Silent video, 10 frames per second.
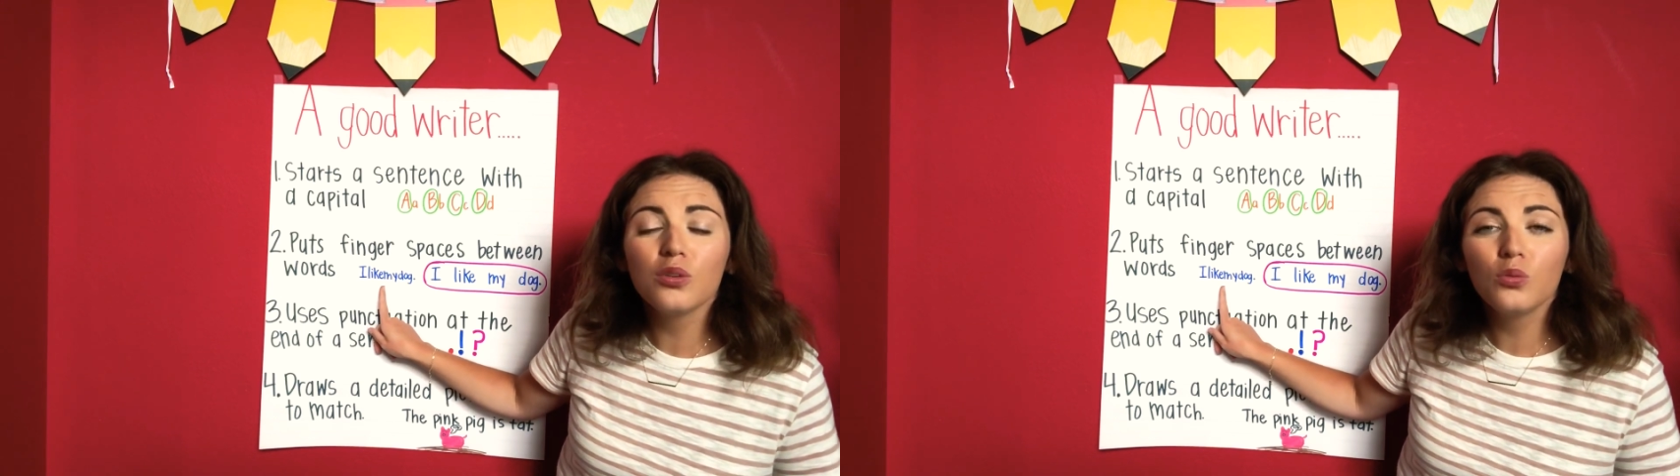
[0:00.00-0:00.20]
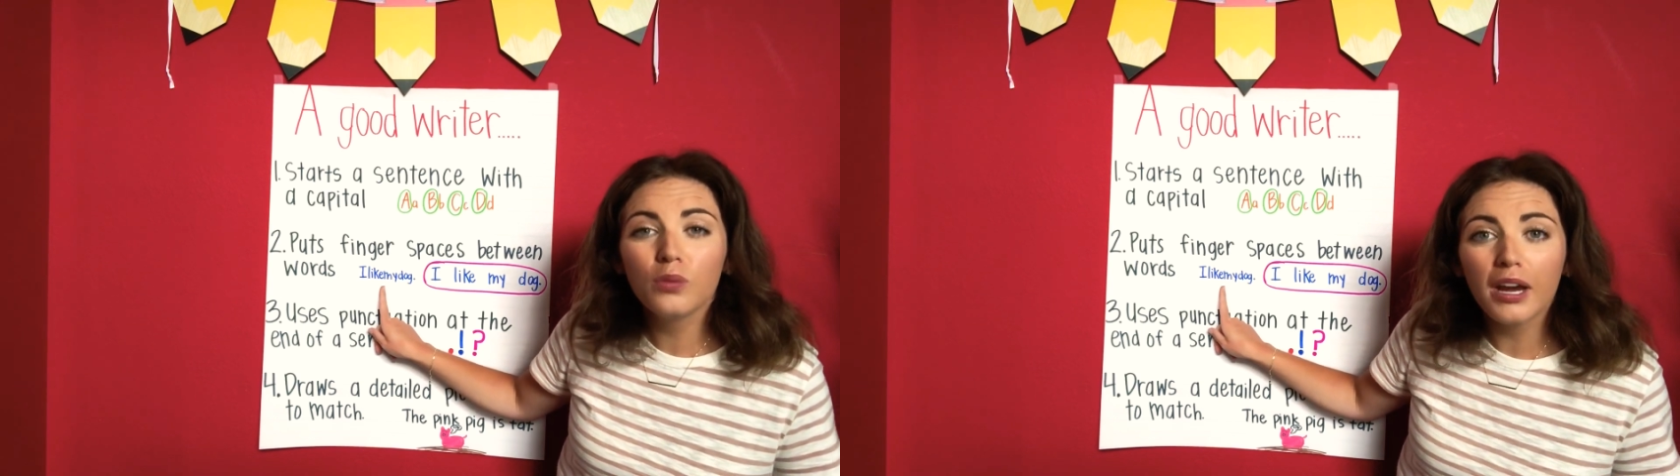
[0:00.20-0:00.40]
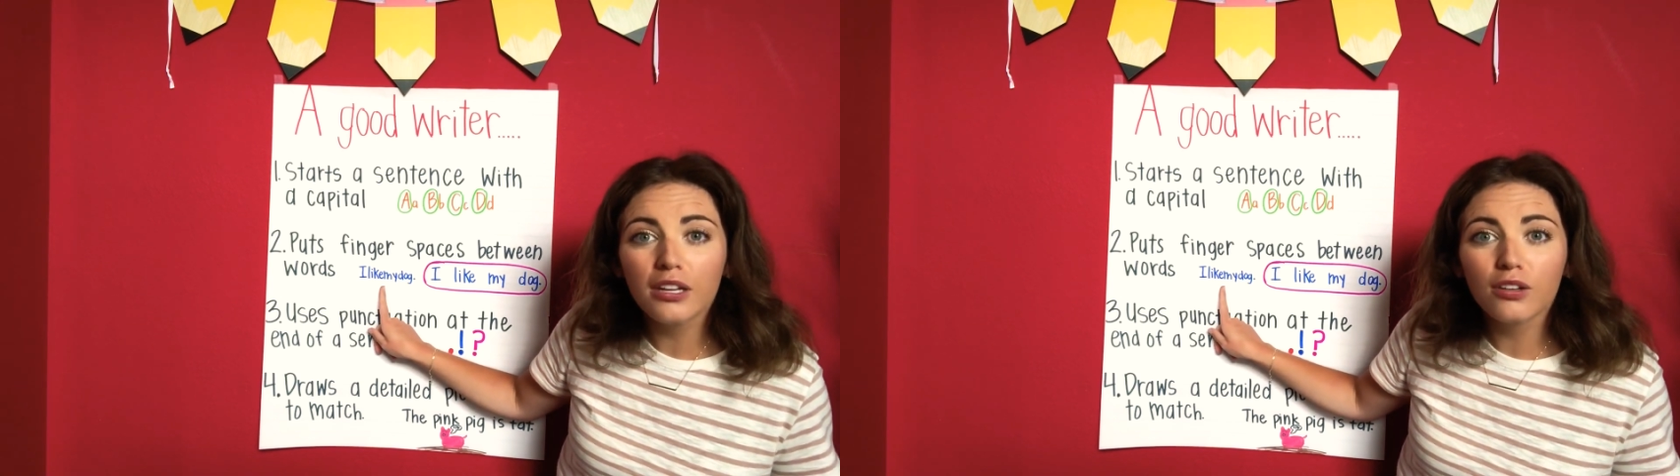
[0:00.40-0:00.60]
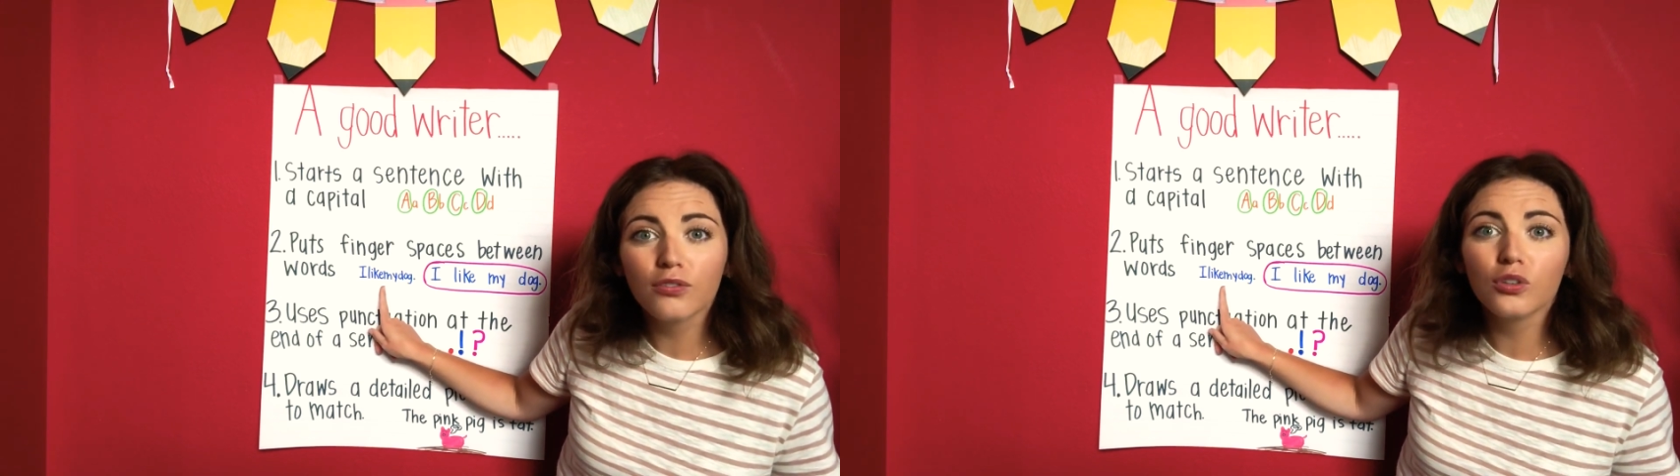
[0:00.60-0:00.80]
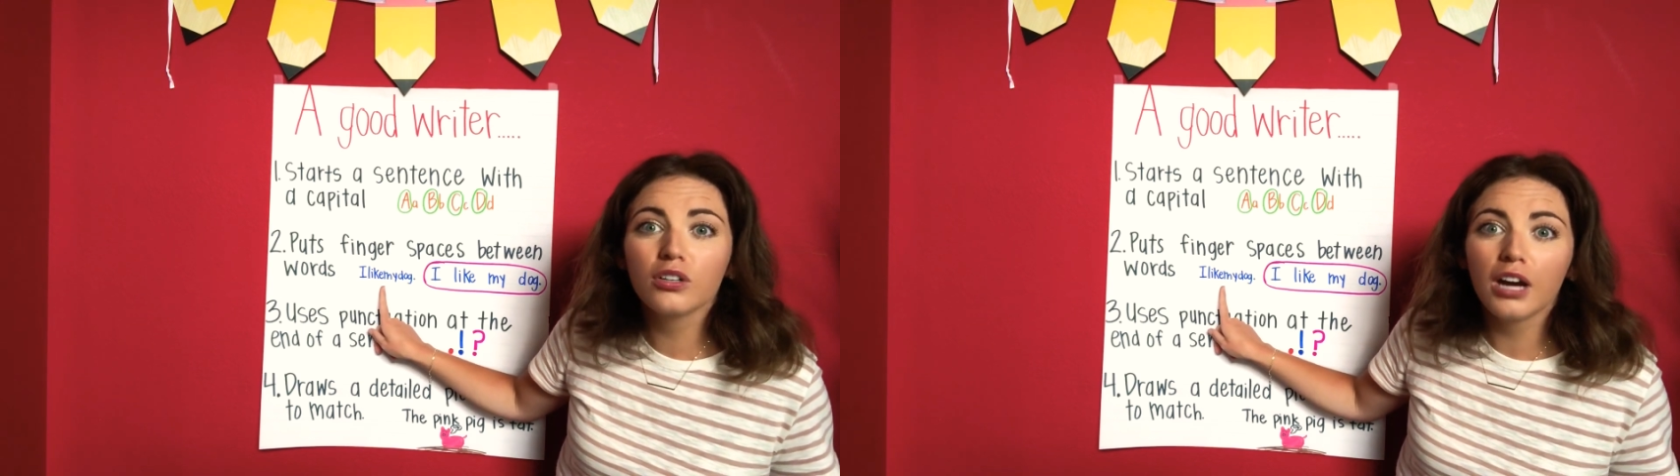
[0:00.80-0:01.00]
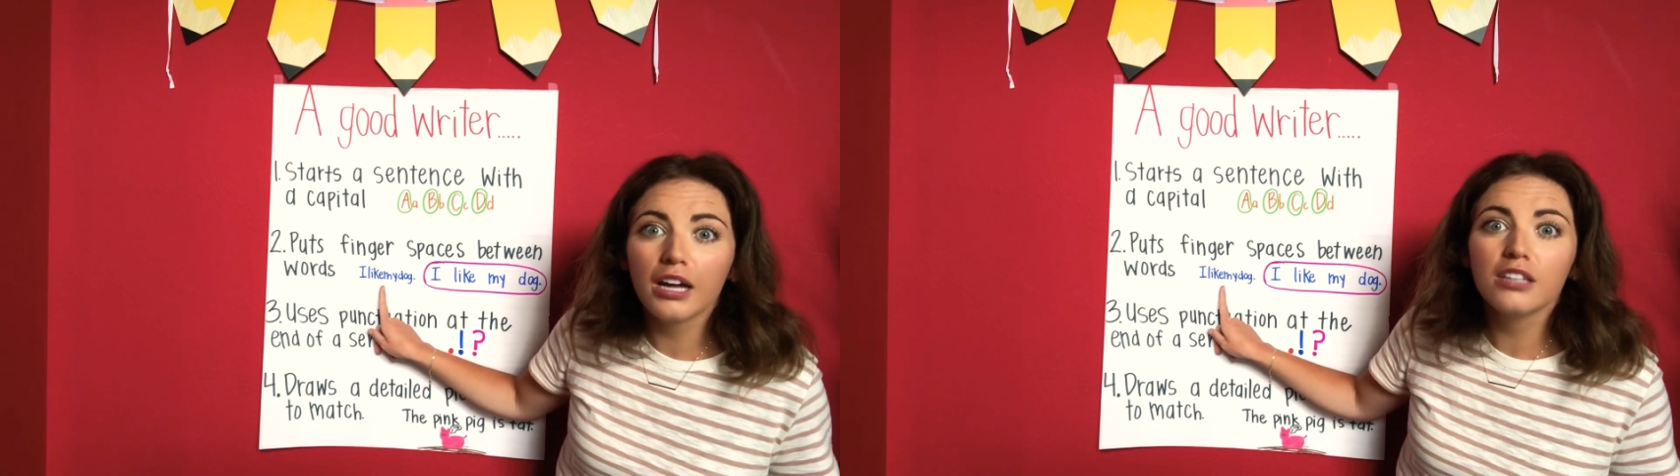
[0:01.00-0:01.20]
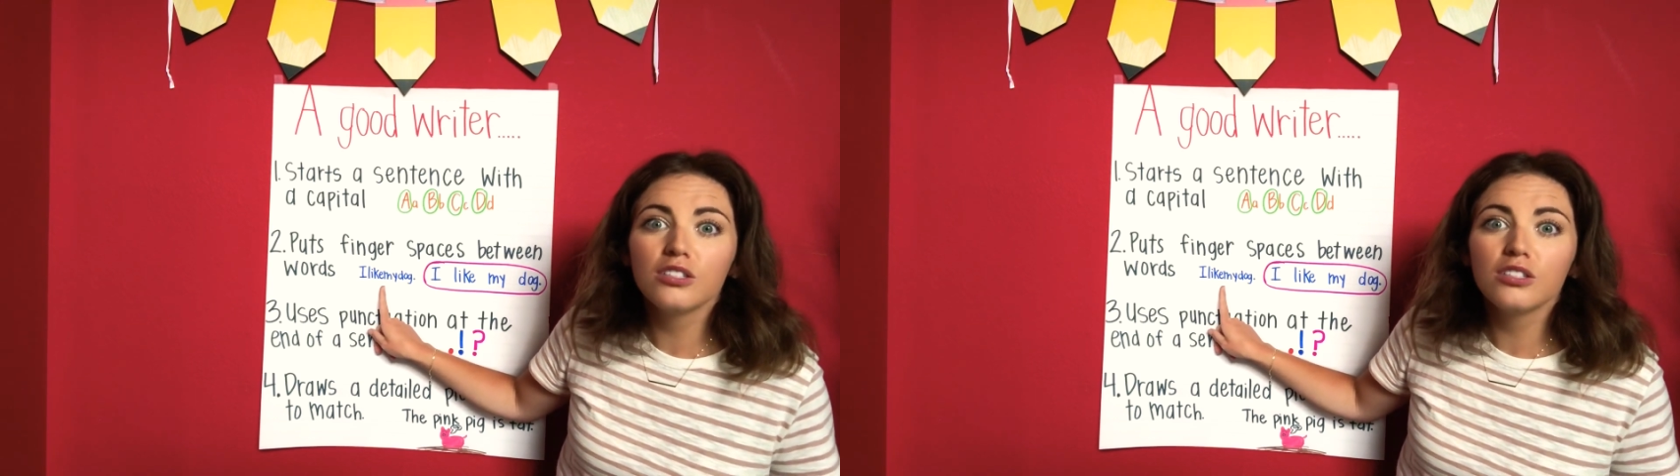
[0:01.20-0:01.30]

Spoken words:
writer forgot